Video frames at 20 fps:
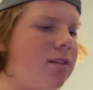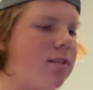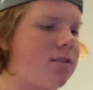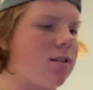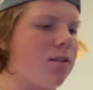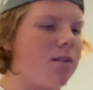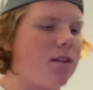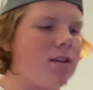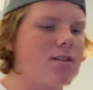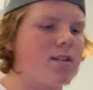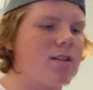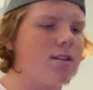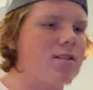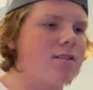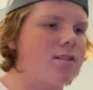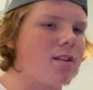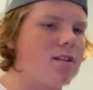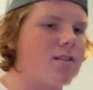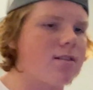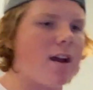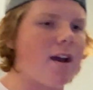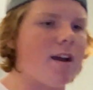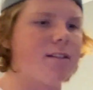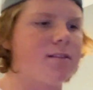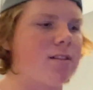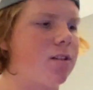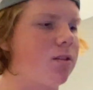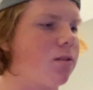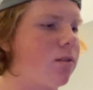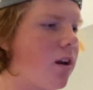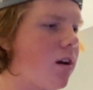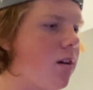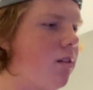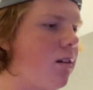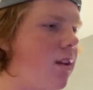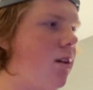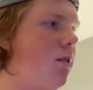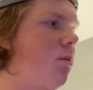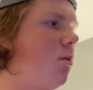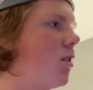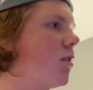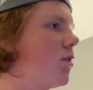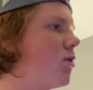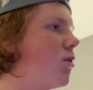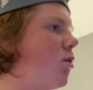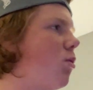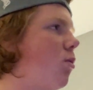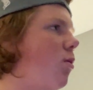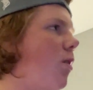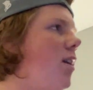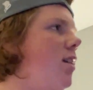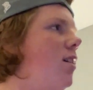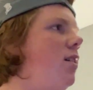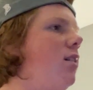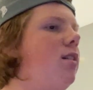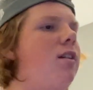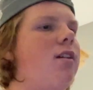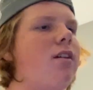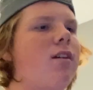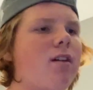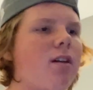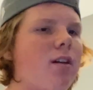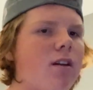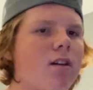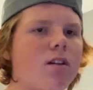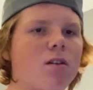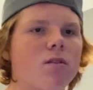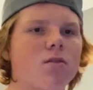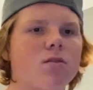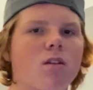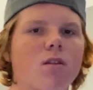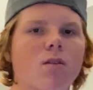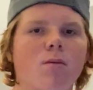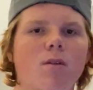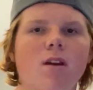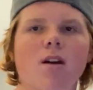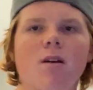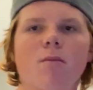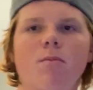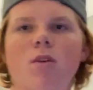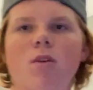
so this is as high as it'll go, and it works great. It goes all the way up,